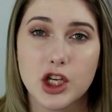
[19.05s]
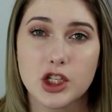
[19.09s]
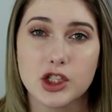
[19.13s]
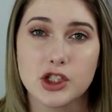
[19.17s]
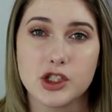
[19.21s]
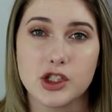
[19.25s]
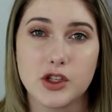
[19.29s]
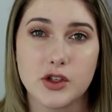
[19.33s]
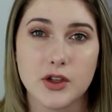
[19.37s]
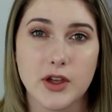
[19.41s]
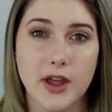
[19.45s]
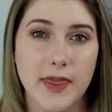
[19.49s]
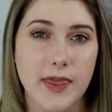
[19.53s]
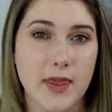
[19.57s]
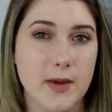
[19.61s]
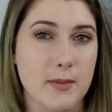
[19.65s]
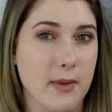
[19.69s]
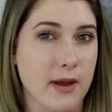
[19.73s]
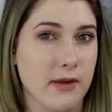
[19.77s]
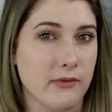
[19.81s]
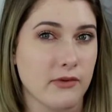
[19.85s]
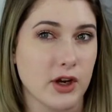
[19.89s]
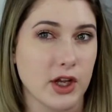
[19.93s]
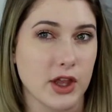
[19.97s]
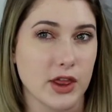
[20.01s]
So you get them
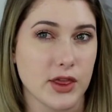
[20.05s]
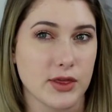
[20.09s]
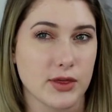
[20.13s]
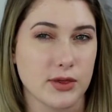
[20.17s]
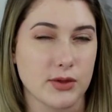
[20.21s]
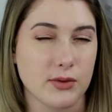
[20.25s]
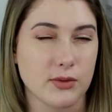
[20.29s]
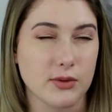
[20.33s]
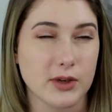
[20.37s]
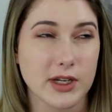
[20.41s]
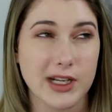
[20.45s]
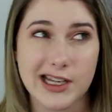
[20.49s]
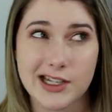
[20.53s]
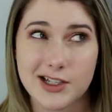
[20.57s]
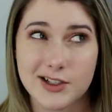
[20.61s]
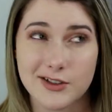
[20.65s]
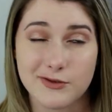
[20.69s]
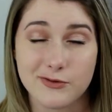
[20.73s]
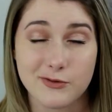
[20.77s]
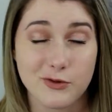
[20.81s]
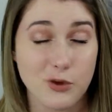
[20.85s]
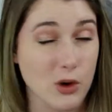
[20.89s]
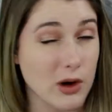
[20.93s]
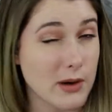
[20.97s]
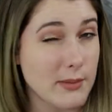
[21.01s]
every 3 to
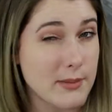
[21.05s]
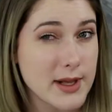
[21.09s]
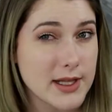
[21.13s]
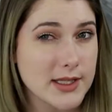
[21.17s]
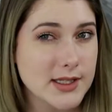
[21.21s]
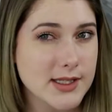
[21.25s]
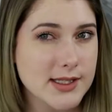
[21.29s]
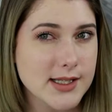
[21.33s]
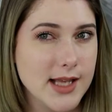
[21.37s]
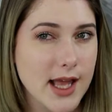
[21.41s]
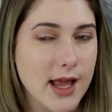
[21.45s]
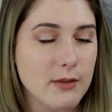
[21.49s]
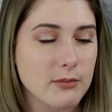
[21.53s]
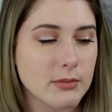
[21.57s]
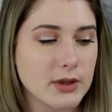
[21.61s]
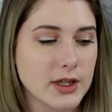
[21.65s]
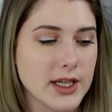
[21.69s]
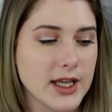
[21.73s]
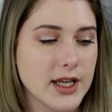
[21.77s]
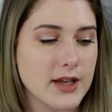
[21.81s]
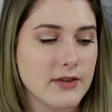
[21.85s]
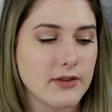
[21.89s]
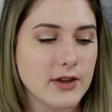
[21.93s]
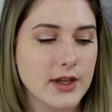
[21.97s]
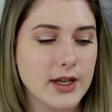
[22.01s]
4 months, I
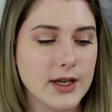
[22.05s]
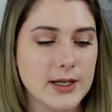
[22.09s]
believe.